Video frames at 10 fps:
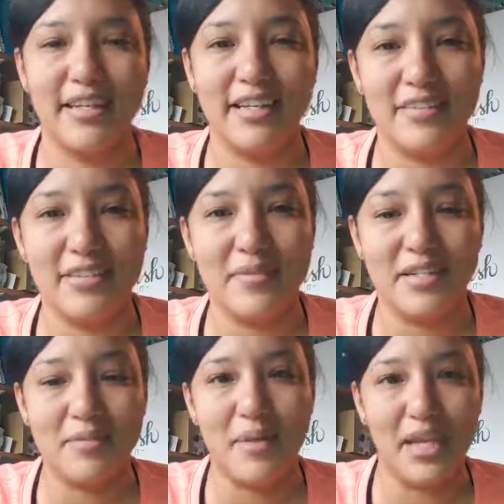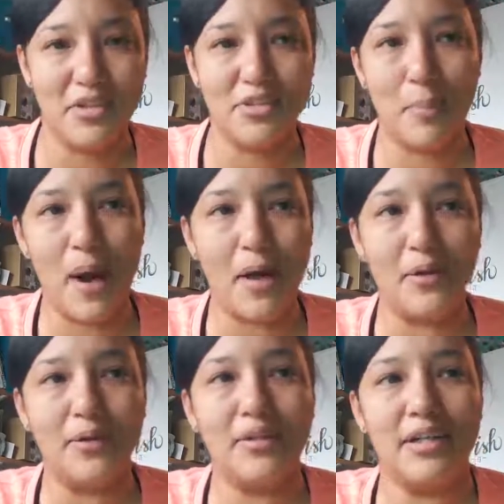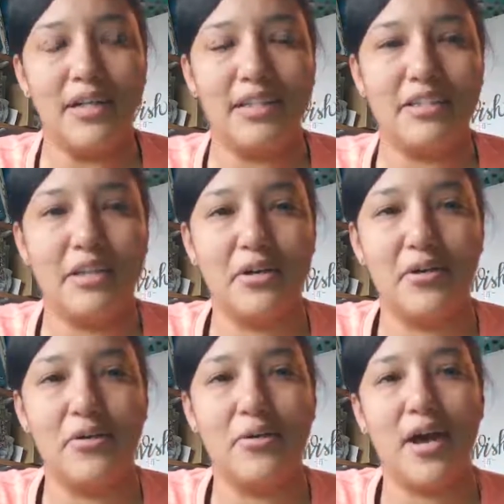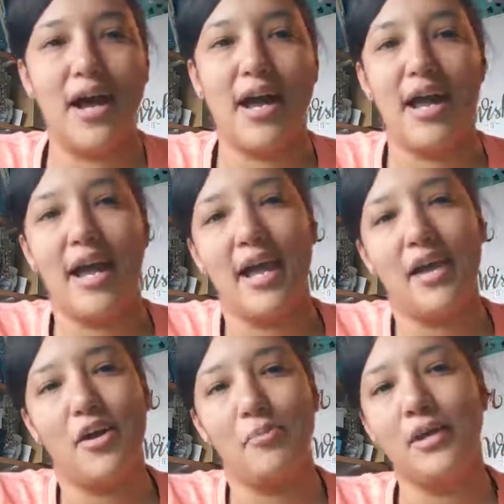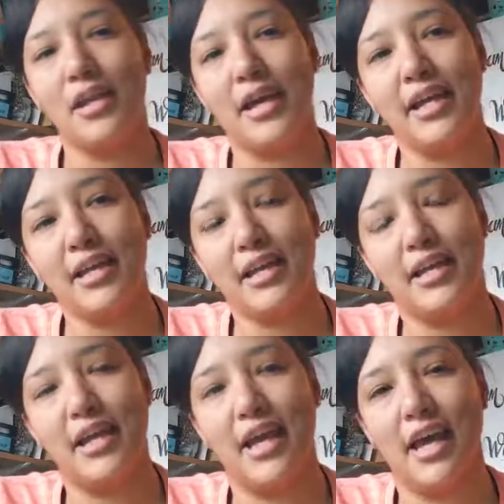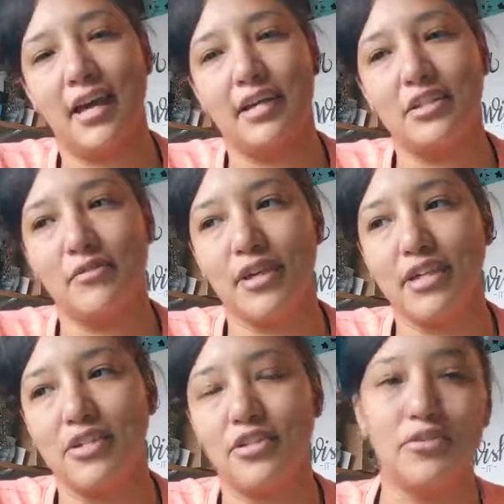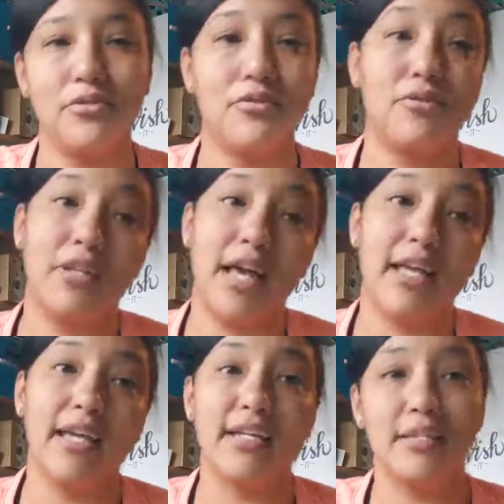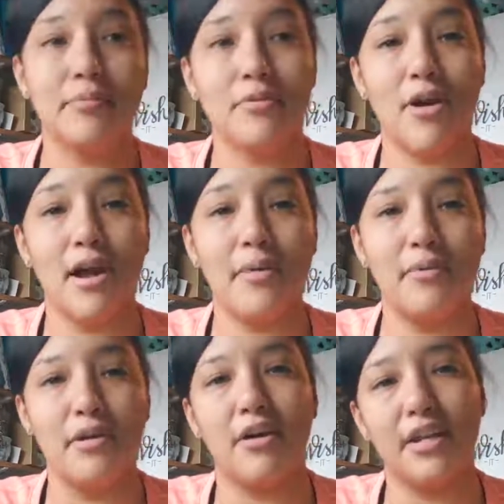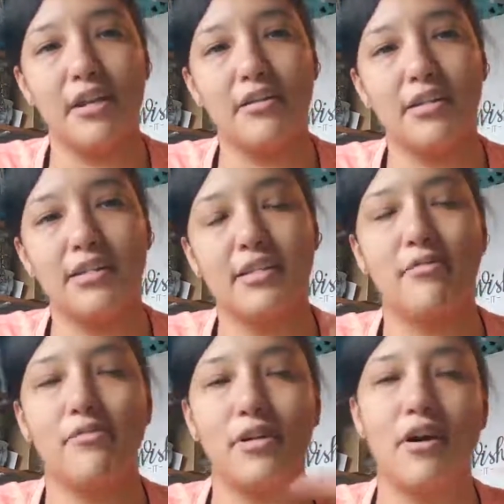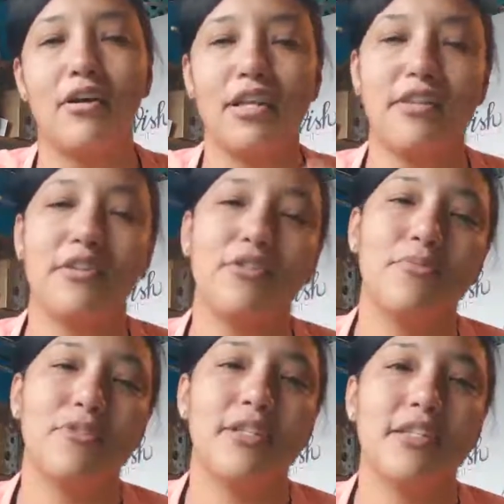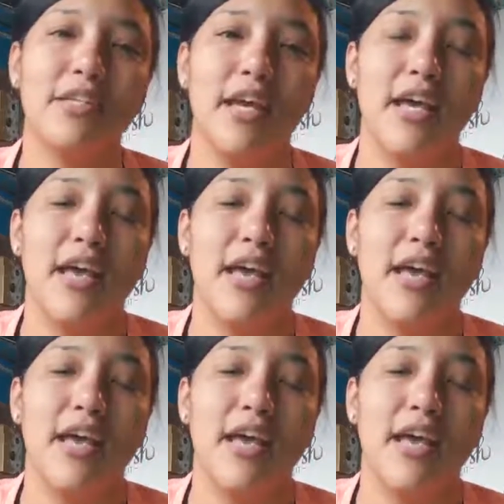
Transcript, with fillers: You know, something to make you smile. So I hope y'all like. Uh, don't forget to like and subscribe and all that other good stuff, what all the other YouTubers says.